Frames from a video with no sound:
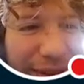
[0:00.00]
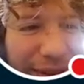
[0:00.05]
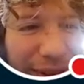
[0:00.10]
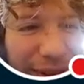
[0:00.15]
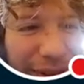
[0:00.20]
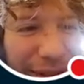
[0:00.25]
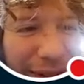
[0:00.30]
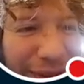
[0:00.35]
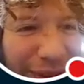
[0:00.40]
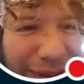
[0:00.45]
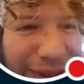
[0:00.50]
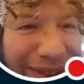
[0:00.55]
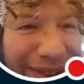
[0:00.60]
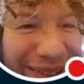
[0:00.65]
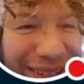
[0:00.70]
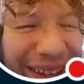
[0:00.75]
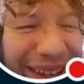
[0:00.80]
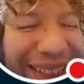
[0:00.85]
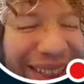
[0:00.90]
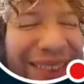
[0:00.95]
a level
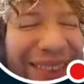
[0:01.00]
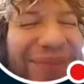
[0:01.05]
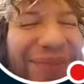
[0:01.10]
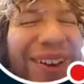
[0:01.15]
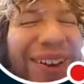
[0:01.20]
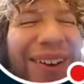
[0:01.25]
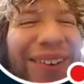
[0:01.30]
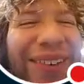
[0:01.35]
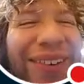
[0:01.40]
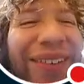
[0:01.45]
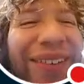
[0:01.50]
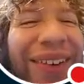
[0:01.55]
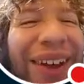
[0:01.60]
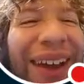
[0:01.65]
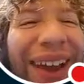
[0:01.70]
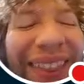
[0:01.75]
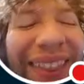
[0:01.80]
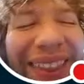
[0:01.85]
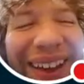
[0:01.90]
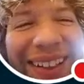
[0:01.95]
10
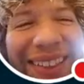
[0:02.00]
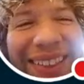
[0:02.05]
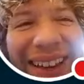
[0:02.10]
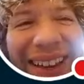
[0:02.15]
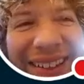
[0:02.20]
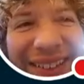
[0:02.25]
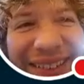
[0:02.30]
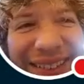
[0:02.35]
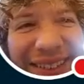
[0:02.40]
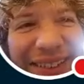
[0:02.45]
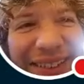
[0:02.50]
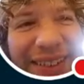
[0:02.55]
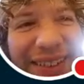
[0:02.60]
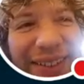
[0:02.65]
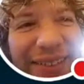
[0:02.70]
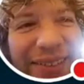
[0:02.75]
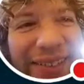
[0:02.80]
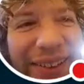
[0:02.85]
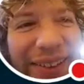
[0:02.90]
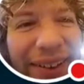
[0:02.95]
speedrun. That's actually
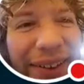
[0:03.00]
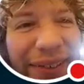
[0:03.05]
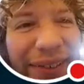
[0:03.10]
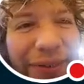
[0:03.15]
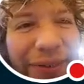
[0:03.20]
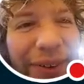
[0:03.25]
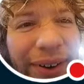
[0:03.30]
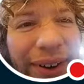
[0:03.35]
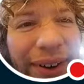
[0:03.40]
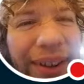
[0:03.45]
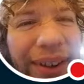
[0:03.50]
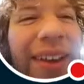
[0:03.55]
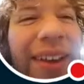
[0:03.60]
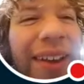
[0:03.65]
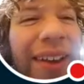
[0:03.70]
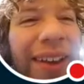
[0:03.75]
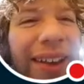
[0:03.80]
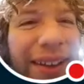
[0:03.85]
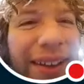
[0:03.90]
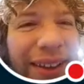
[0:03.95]
really funny,
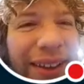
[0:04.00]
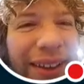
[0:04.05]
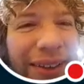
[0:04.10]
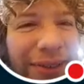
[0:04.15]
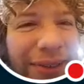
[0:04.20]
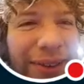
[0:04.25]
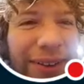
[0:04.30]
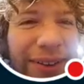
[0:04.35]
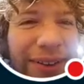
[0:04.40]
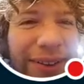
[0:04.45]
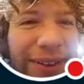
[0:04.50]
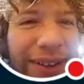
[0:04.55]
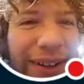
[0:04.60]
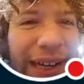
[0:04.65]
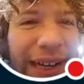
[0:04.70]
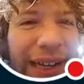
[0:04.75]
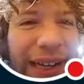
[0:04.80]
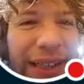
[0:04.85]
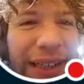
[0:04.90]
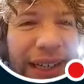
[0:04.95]
given
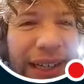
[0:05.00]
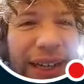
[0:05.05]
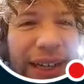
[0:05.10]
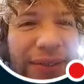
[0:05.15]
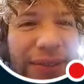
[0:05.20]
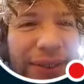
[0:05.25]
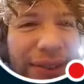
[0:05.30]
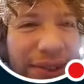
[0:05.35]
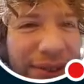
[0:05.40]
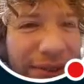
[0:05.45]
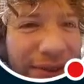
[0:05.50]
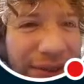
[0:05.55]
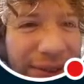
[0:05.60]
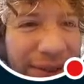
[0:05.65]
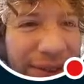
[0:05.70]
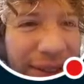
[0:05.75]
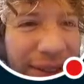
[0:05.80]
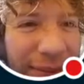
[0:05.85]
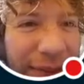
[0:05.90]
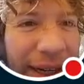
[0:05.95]
I never use
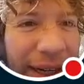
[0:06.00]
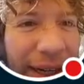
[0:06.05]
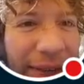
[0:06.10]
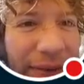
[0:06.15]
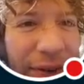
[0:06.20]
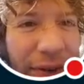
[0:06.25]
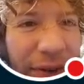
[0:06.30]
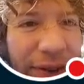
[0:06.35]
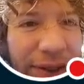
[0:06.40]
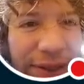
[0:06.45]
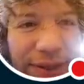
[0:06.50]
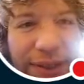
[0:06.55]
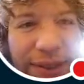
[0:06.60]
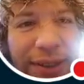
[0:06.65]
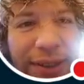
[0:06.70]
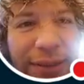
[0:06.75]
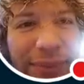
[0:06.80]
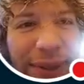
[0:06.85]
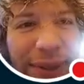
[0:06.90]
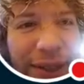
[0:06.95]
team, and I've always said in
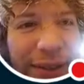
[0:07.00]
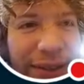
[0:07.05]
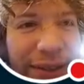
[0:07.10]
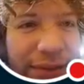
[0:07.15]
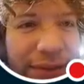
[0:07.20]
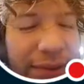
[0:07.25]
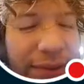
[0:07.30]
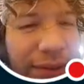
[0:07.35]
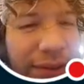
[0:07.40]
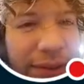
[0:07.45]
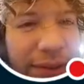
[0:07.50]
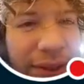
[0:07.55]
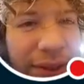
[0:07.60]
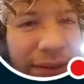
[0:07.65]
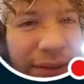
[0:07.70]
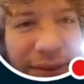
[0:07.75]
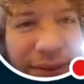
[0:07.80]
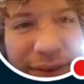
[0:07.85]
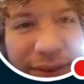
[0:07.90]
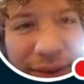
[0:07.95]
the past I've only
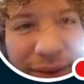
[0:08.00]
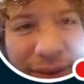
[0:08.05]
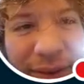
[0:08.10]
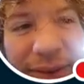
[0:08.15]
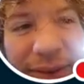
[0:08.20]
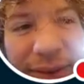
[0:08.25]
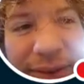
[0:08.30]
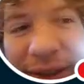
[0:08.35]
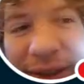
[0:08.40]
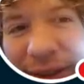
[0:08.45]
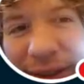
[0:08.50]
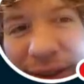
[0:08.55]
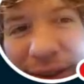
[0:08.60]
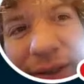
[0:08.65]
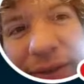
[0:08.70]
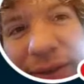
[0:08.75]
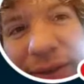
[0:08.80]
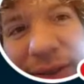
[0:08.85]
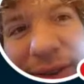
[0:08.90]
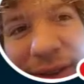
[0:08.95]
ever used
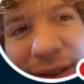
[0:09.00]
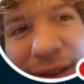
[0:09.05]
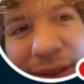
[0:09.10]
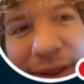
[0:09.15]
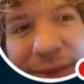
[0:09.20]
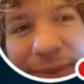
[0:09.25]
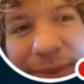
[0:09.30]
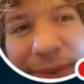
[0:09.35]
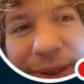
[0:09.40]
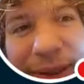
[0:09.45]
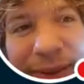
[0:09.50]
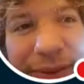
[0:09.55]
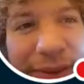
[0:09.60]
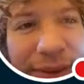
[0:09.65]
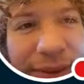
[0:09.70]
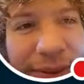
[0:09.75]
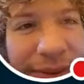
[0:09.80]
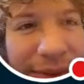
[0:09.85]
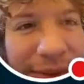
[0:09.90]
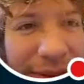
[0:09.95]
level 10
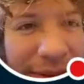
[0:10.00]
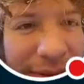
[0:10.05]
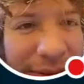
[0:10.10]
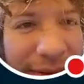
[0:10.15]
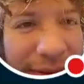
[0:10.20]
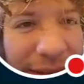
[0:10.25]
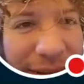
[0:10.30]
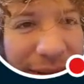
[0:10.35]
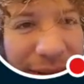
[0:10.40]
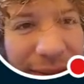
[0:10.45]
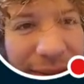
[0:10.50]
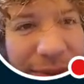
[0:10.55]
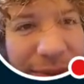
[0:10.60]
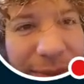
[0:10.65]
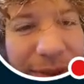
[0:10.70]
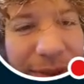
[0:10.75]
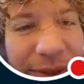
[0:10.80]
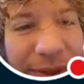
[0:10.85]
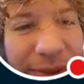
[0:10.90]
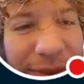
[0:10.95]
speedruns, like team
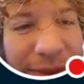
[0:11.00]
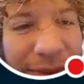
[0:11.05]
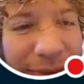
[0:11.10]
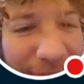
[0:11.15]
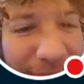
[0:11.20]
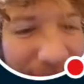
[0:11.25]
speedruns.